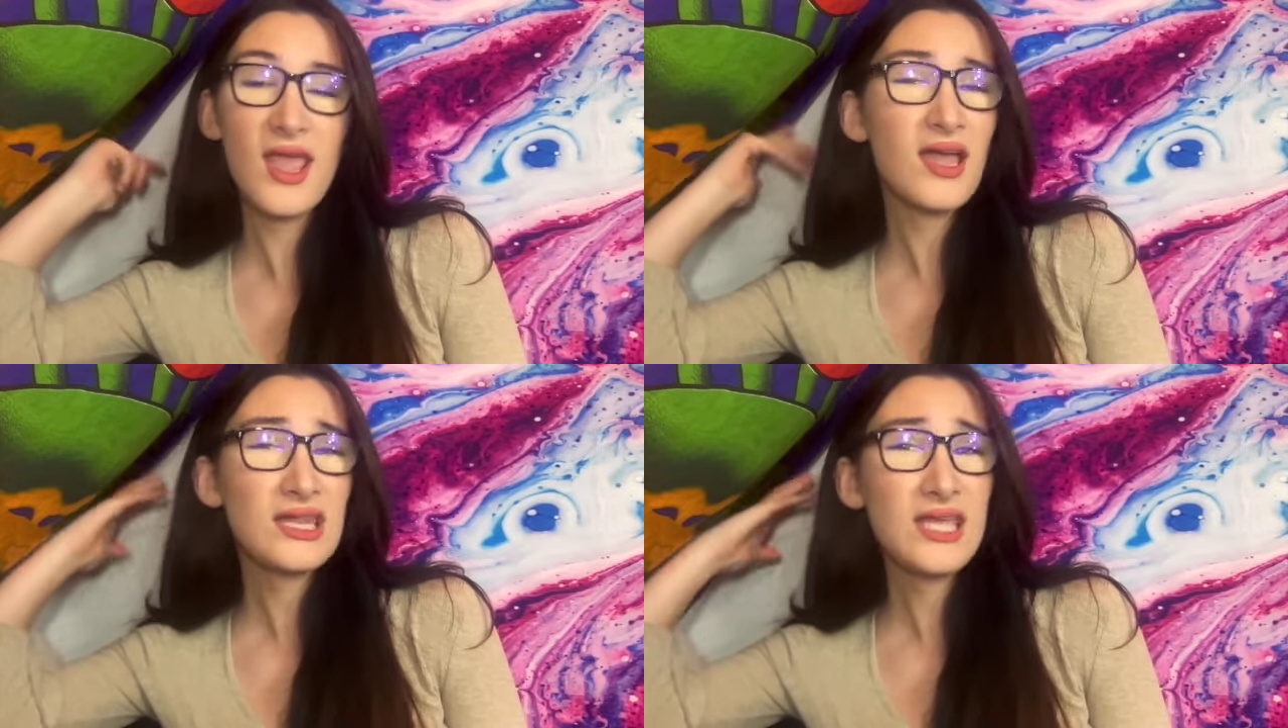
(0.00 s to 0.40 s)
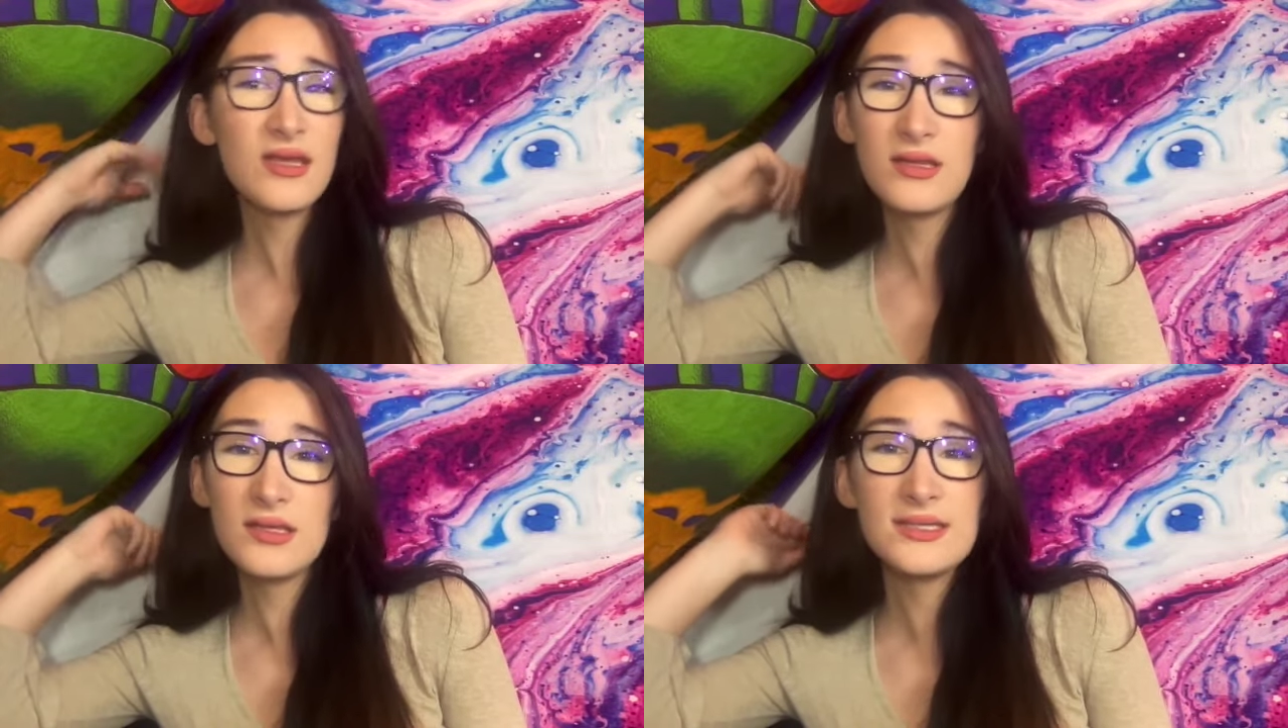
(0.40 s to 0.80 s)
At the
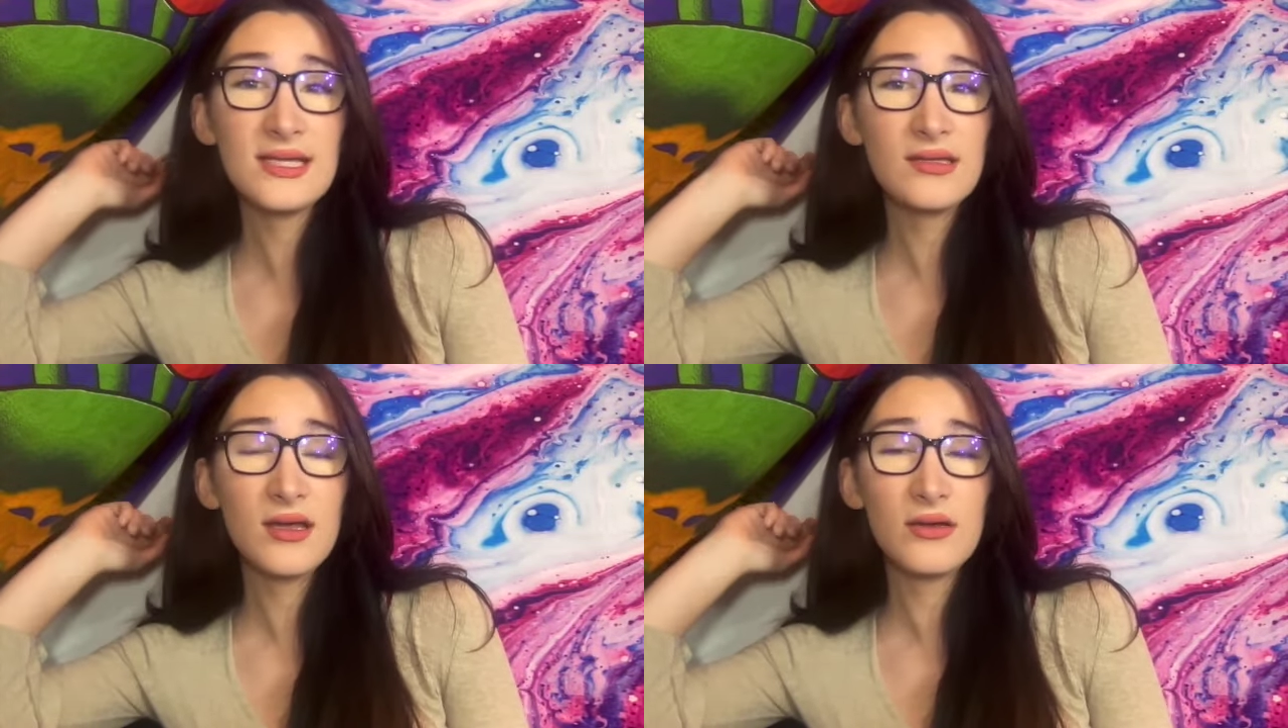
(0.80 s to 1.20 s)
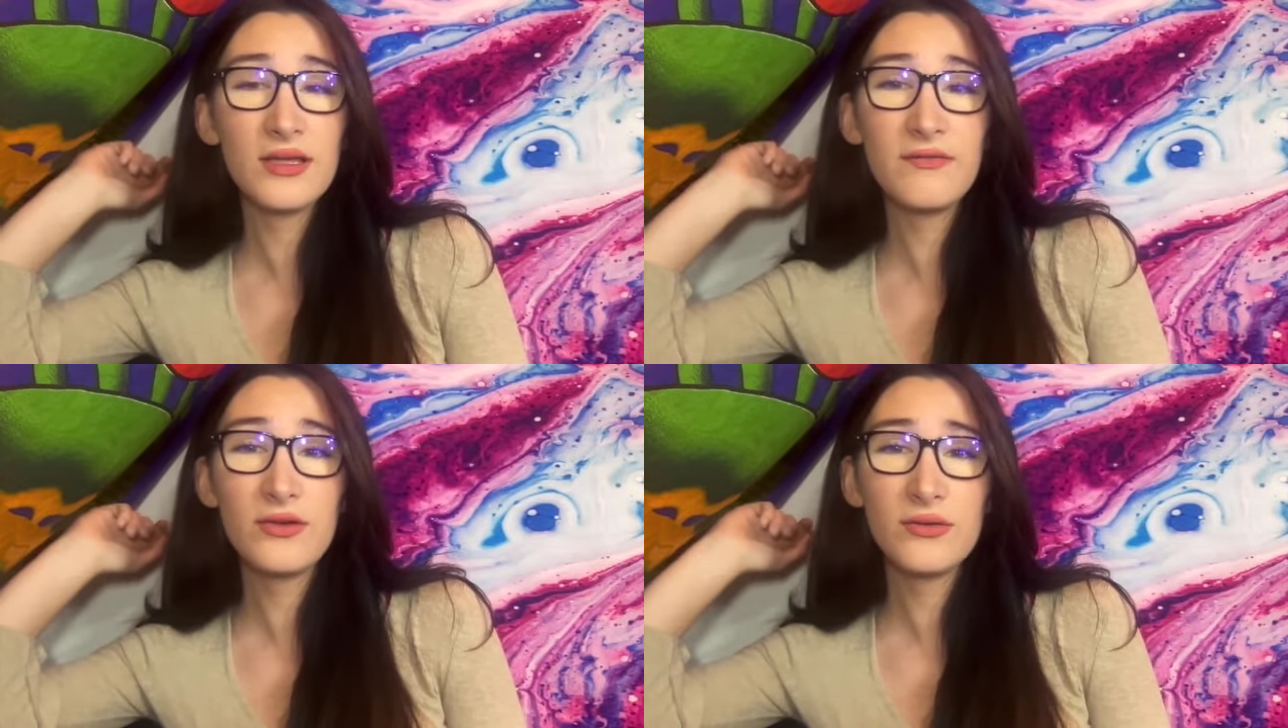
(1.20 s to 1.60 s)
end of the day though,
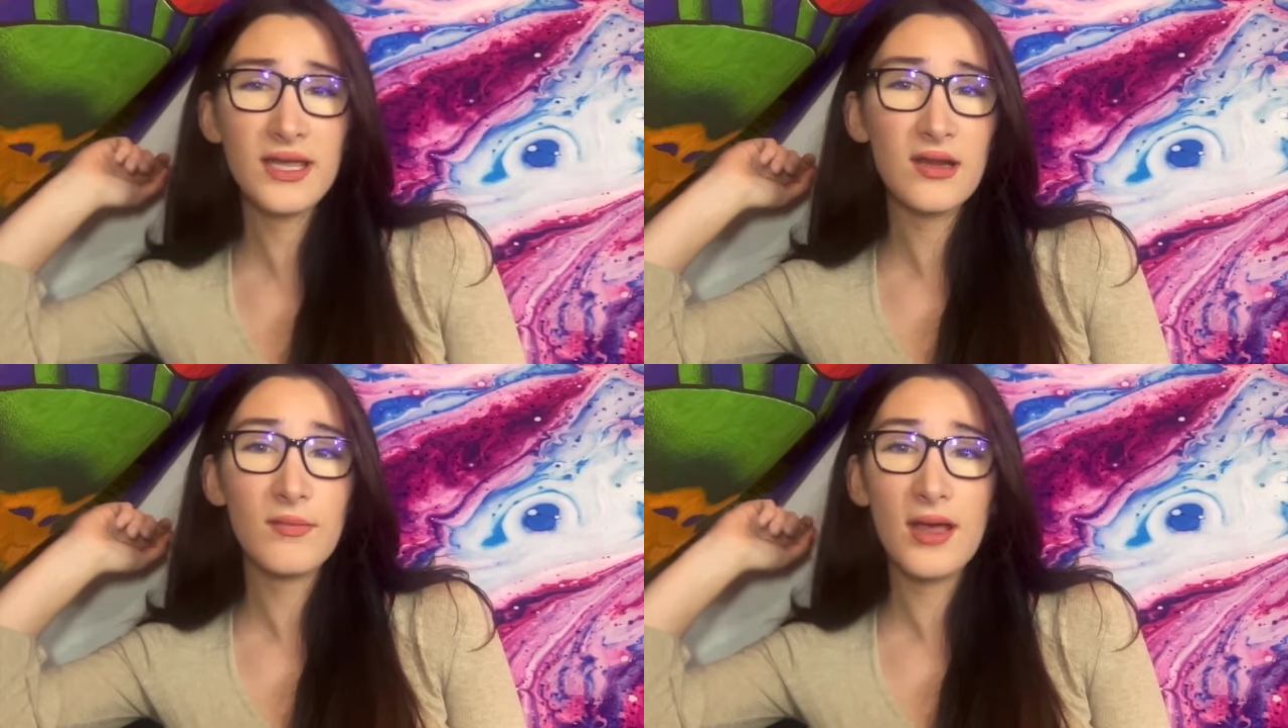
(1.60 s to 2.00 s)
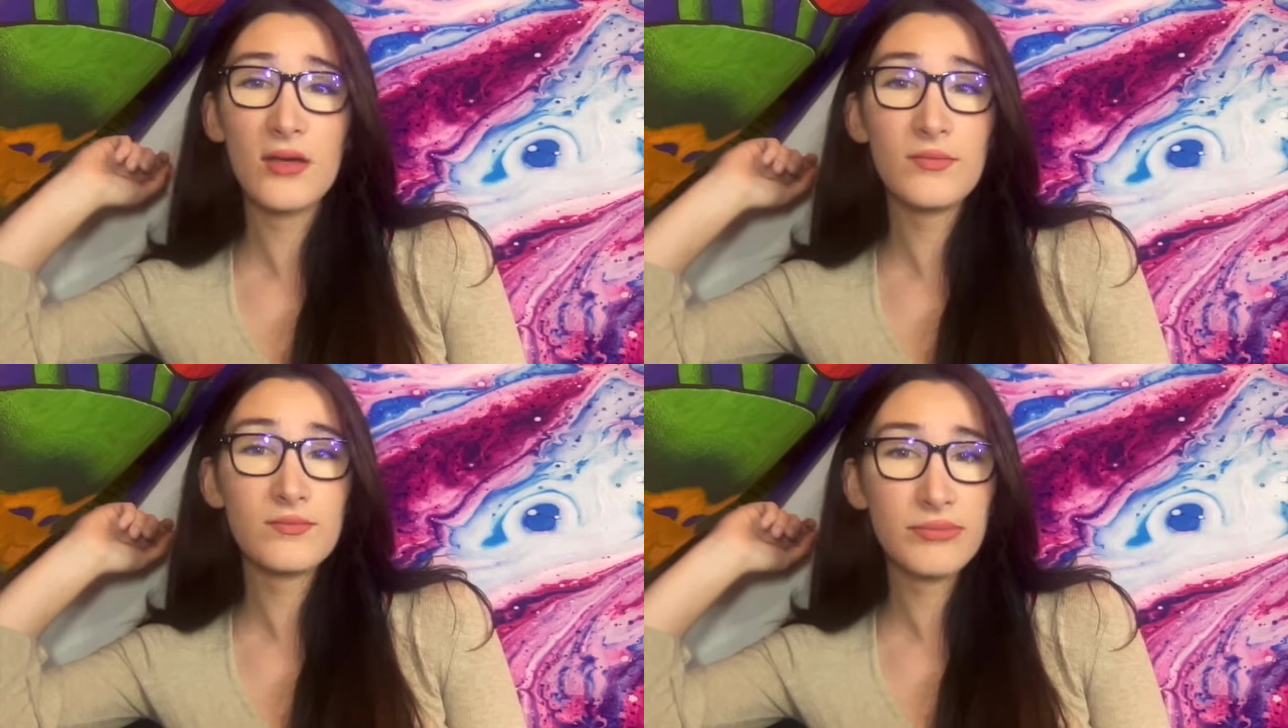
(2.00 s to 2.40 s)
if you don't care
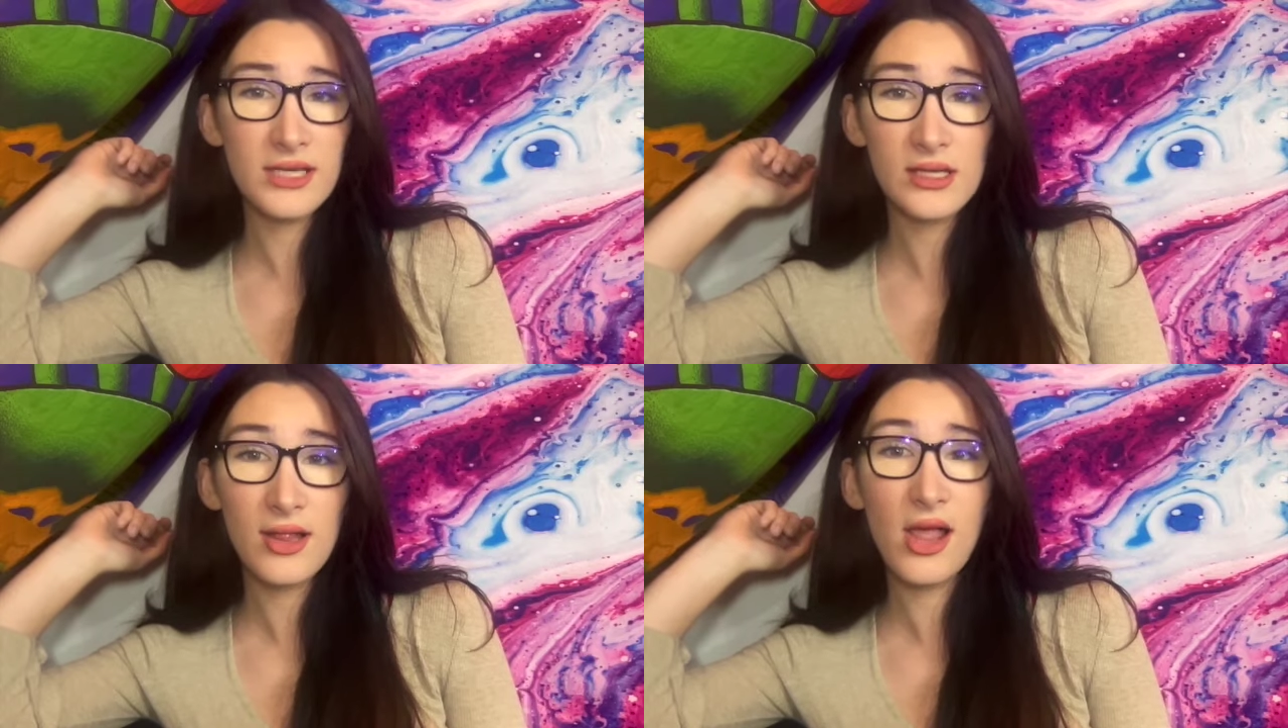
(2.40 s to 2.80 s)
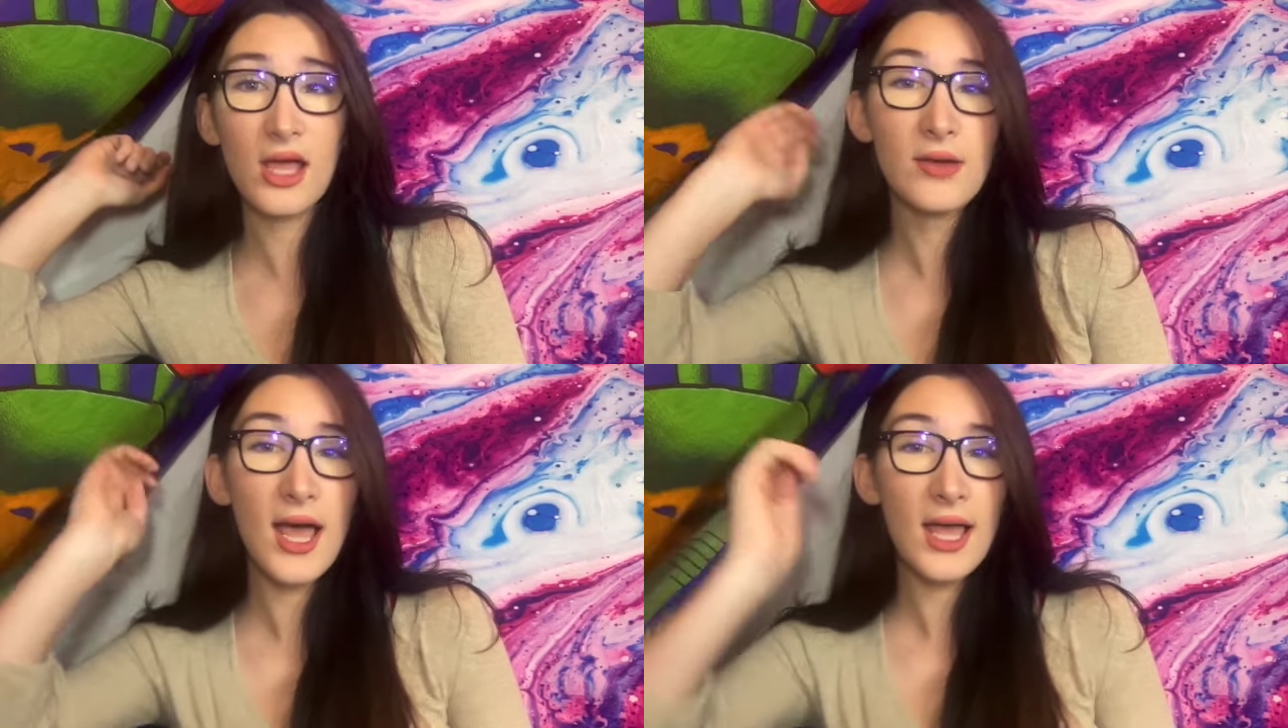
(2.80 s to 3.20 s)
about being clocked,